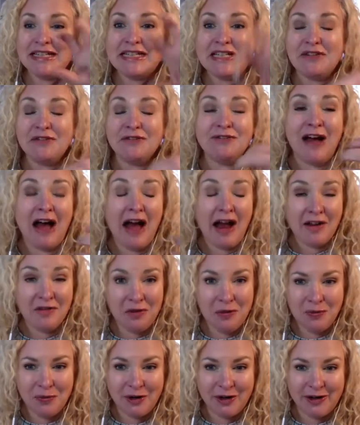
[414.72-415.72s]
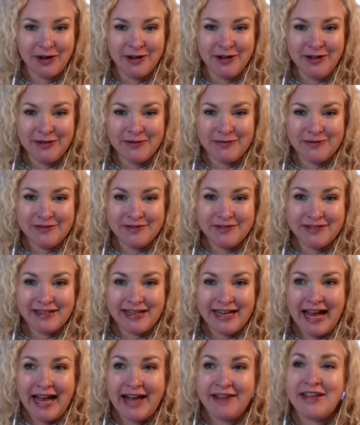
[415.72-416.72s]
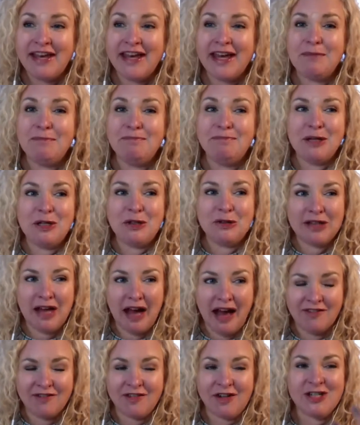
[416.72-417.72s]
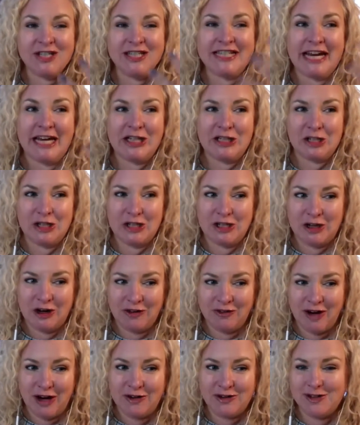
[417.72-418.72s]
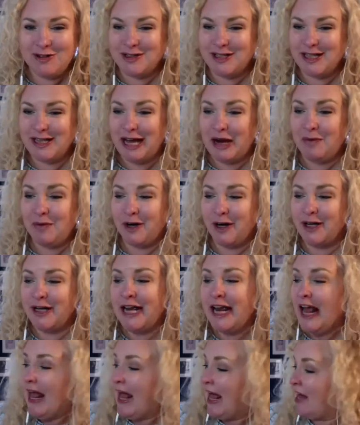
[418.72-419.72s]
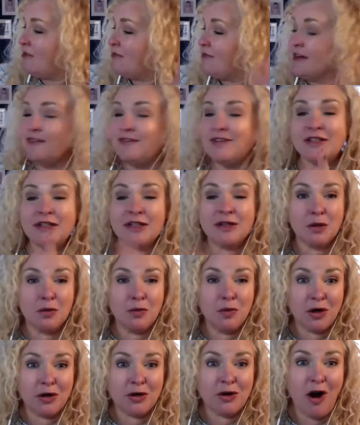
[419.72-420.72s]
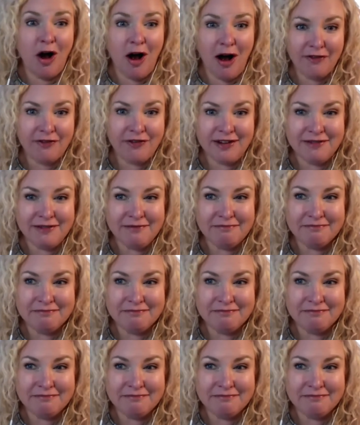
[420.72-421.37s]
define the word, and then build conversation around using that word and revisit the word often.